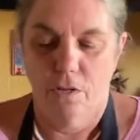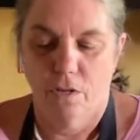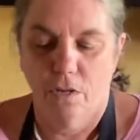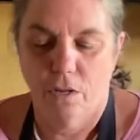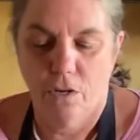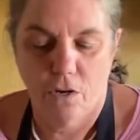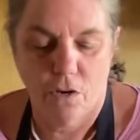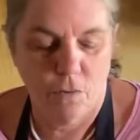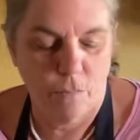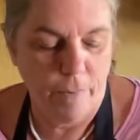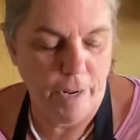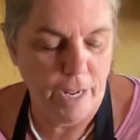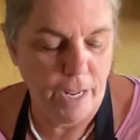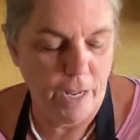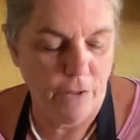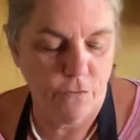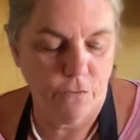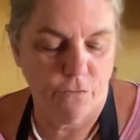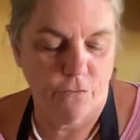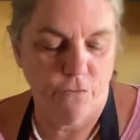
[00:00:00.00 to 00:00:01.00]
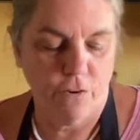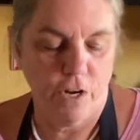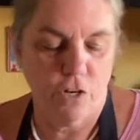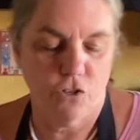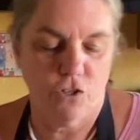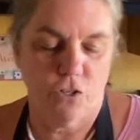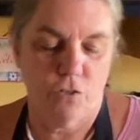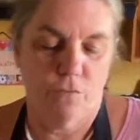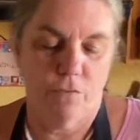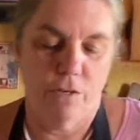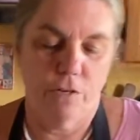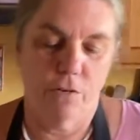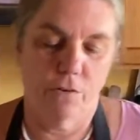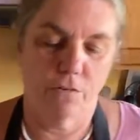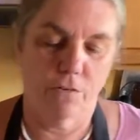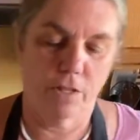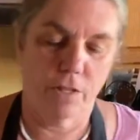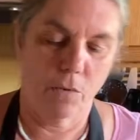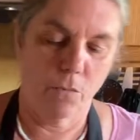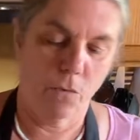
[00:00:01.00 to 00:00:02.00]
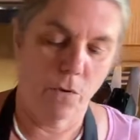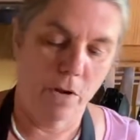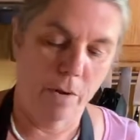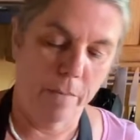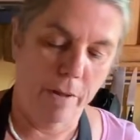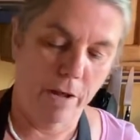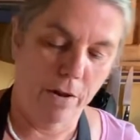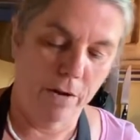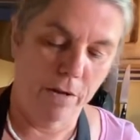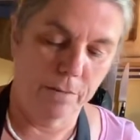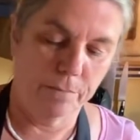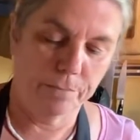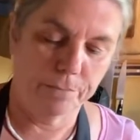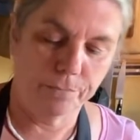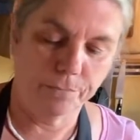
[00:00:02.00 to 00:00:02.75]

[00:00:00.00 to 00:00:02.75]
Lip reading: you know, my eggs are fresh and we don't really worry about it.